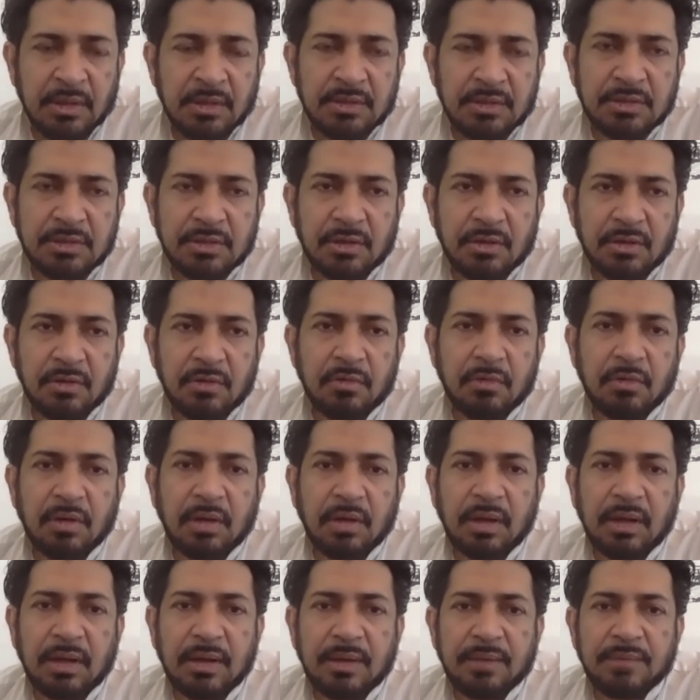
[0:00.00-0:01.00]
So
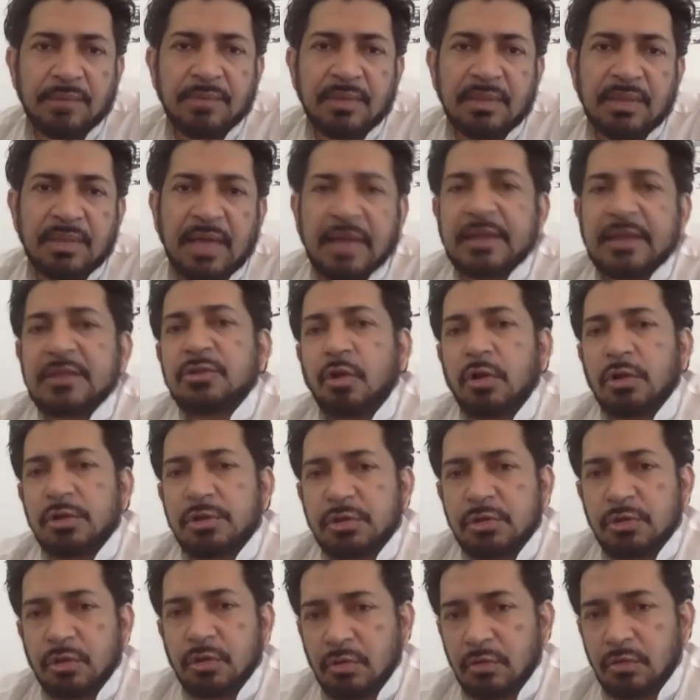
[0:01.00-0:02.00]
that is
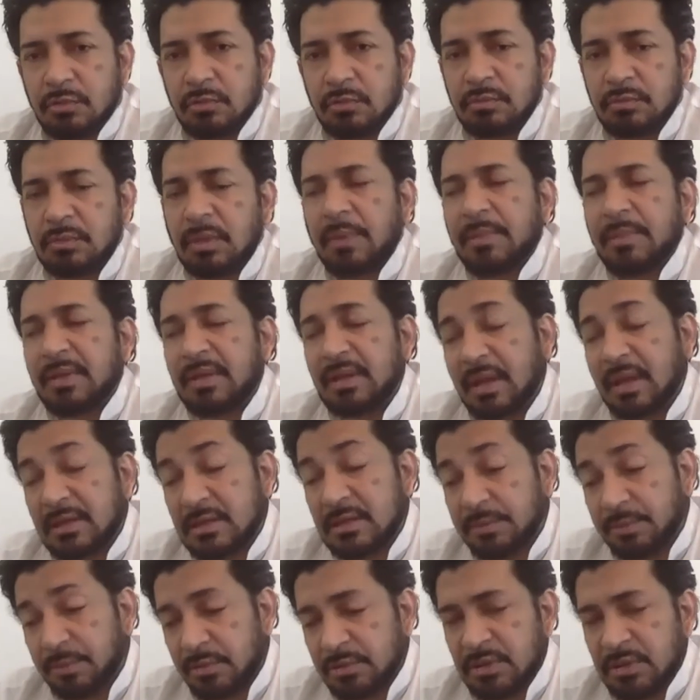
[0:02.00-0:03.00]
also, I mean, I
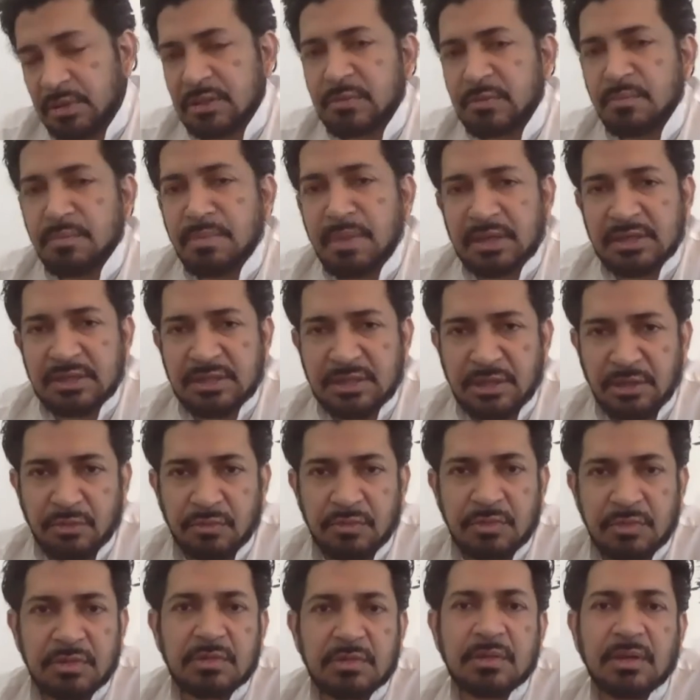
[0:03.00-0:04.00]
suppose it's mixed
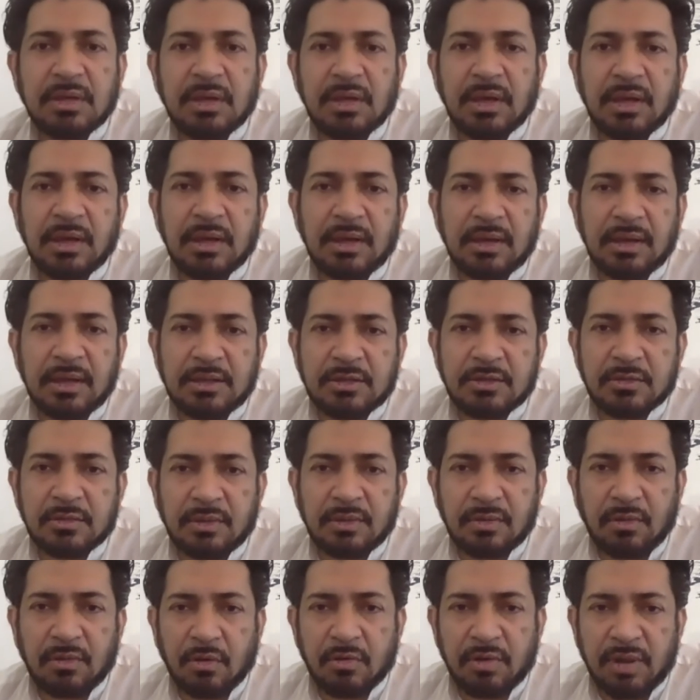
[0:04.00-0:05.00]
news. It's
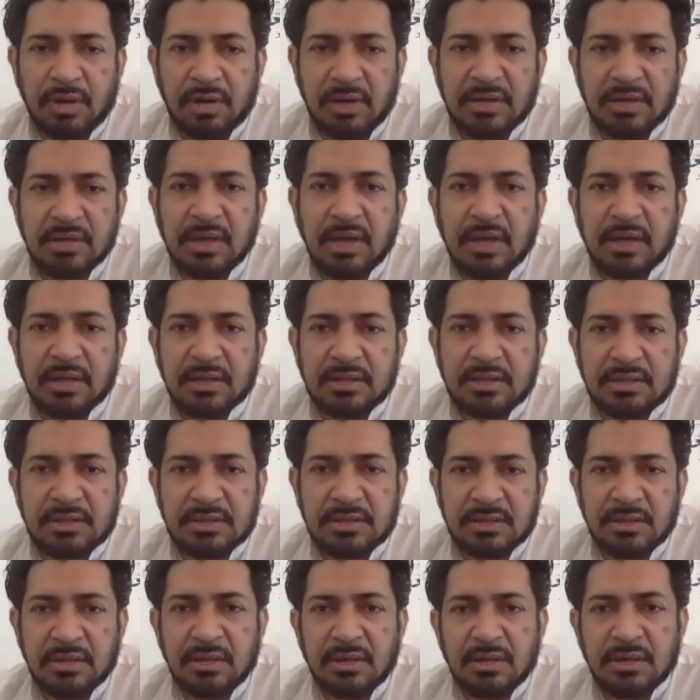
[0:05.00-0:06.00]
already done
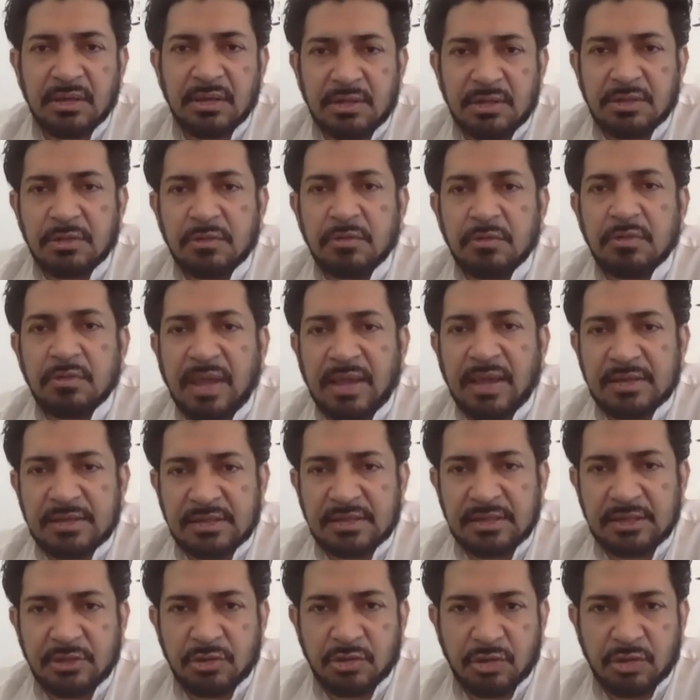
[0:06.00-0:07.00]
its two
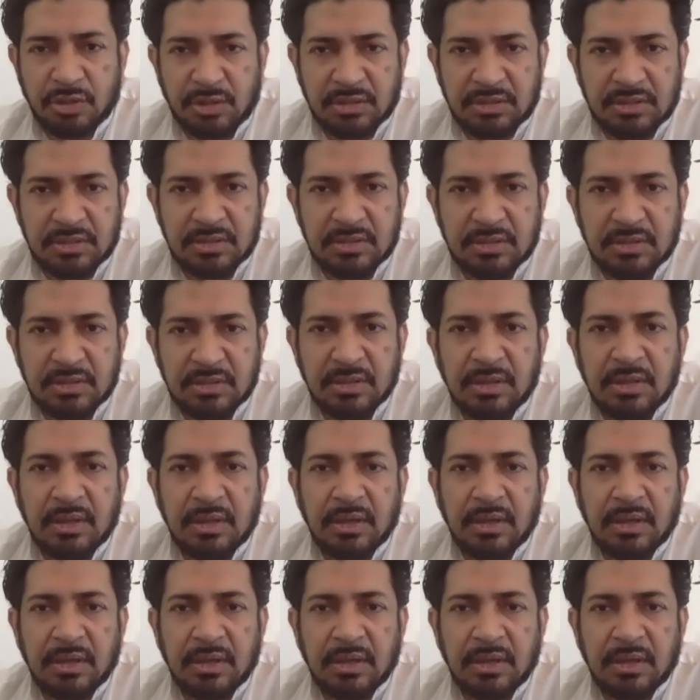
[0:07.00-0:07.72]
nasty tricks.